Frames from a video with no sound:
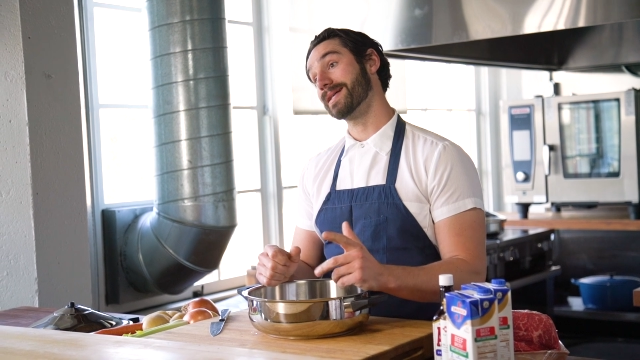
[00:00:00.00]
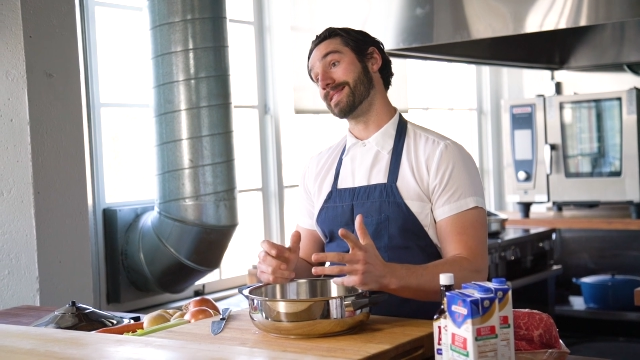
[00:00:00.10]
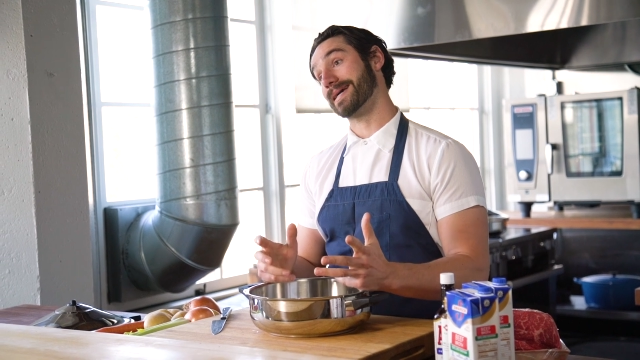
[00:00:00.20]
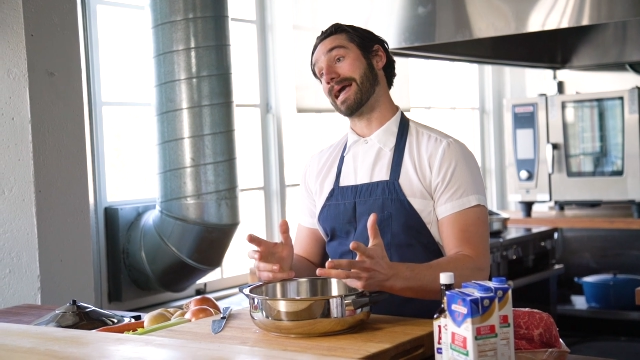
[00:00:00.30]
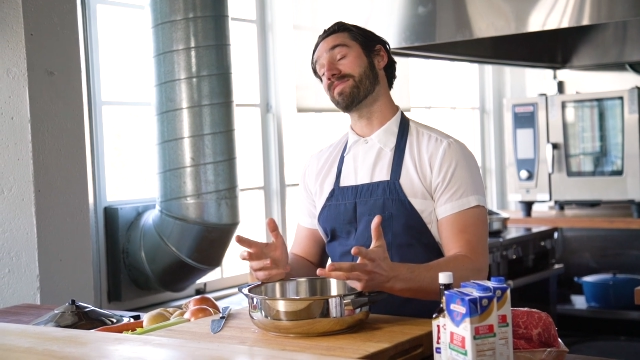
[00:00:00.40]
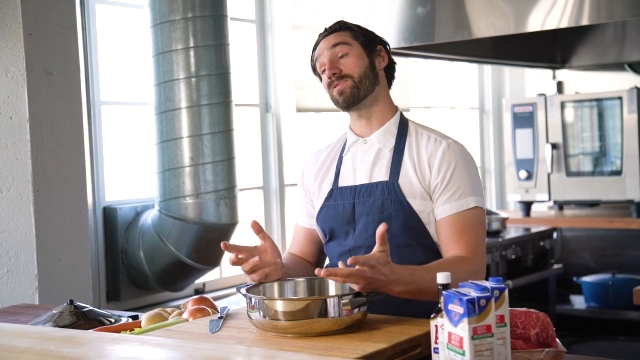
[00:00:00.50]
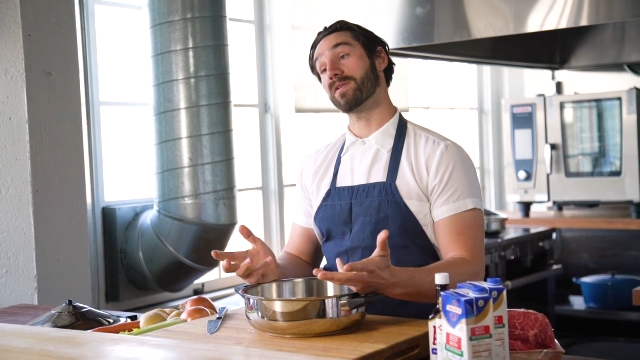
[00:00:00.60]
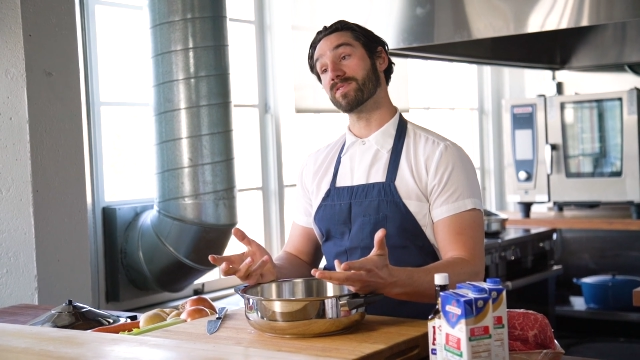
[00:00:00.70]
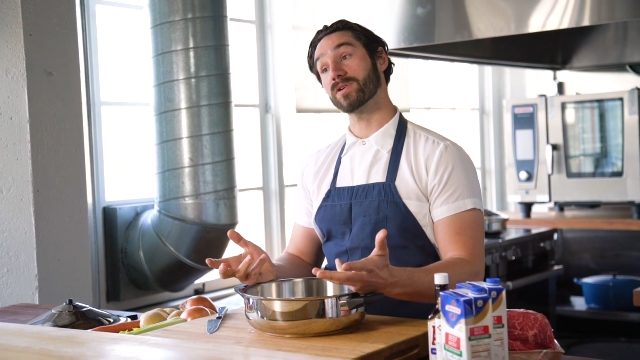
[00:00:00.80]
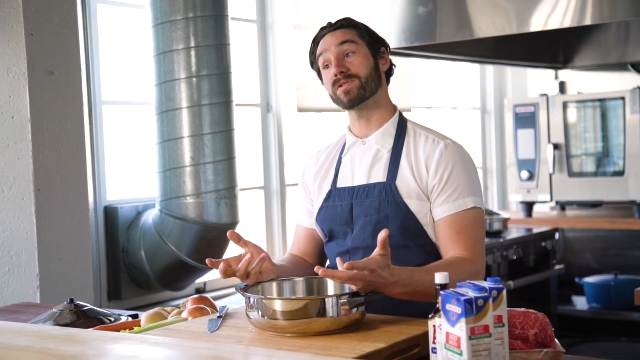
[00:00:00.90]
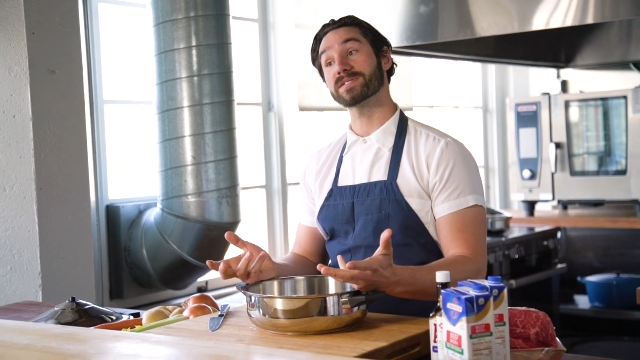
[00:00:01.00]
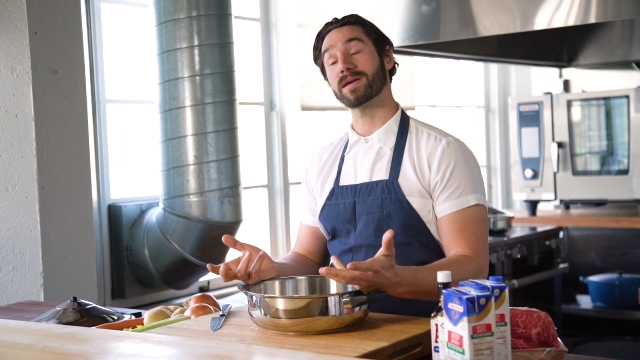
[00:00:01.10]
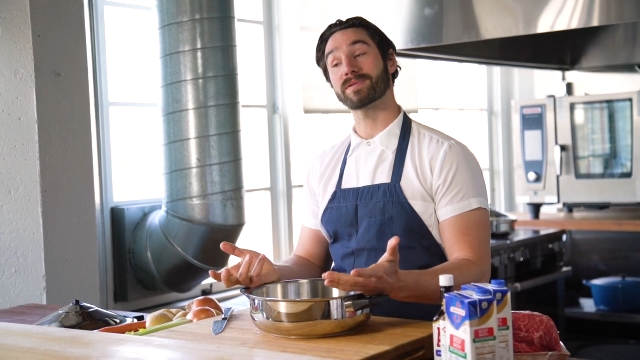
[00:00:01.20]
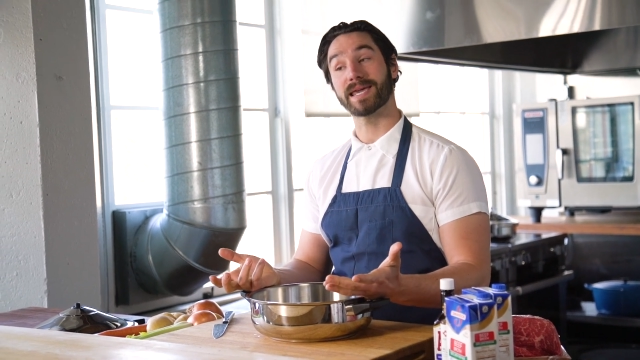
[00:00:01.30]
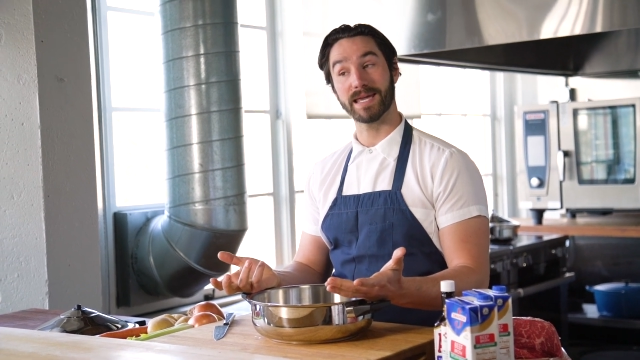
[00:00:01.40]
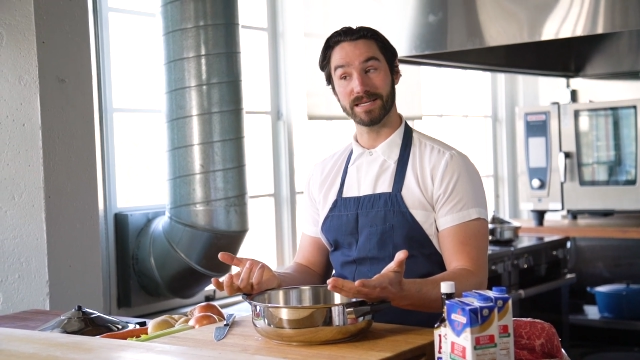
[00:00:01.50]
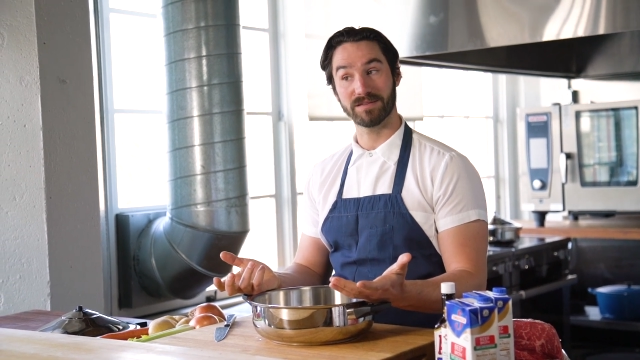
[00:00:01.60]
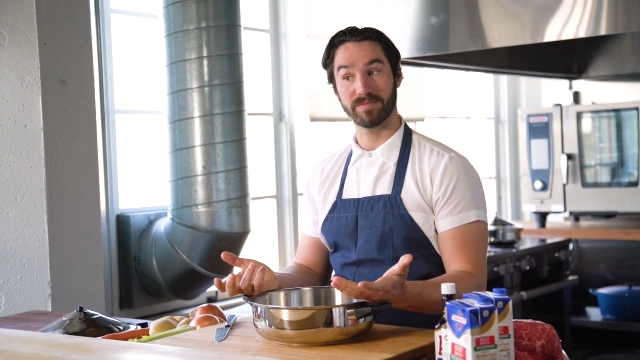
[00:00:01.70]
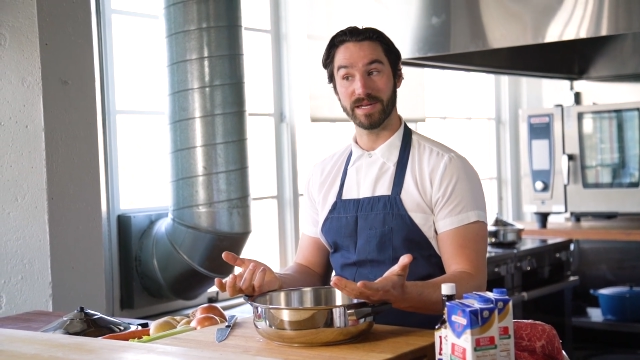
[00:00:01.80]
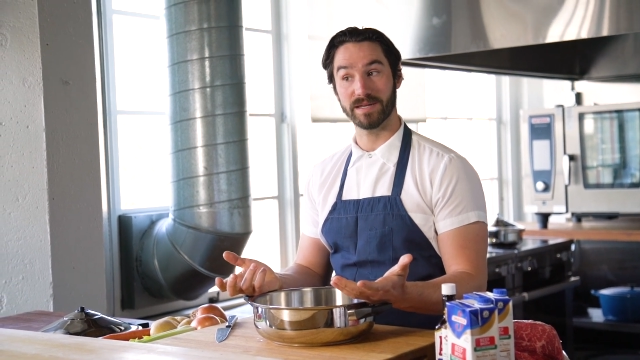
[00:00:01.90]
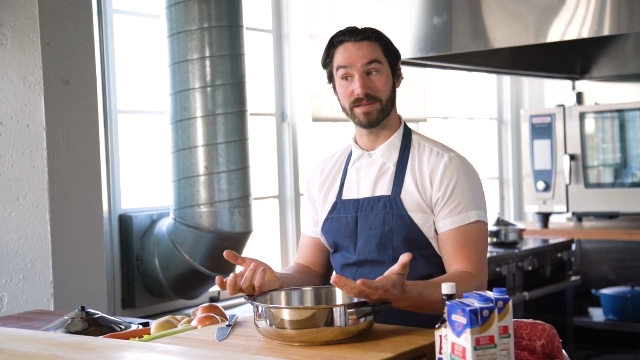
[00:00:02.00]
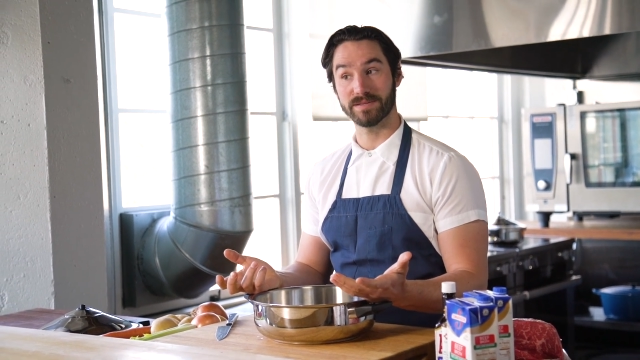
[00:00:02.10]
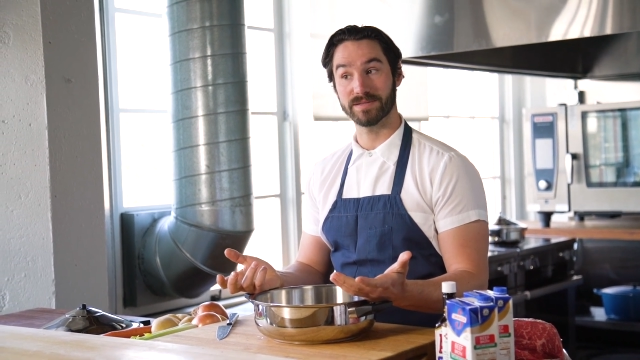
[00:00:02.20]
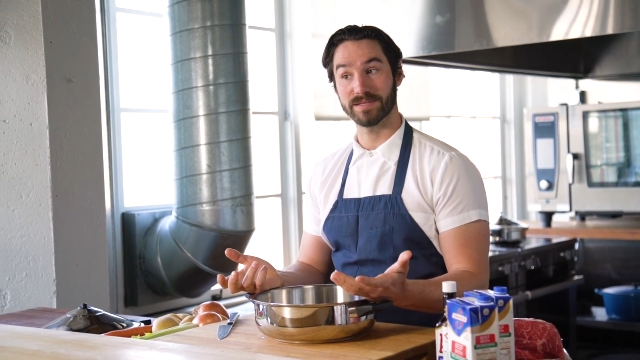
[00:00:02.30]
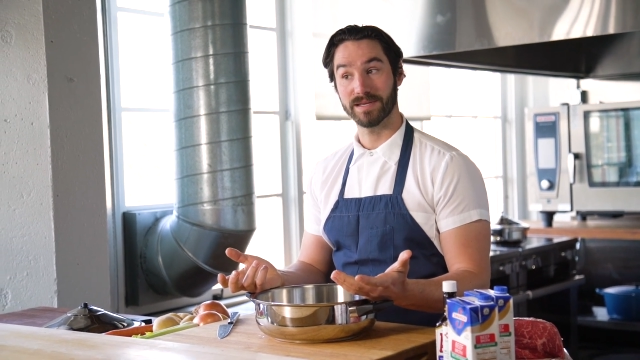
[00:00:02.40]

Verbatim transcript: Like, have you ever noticed how canned tomatoes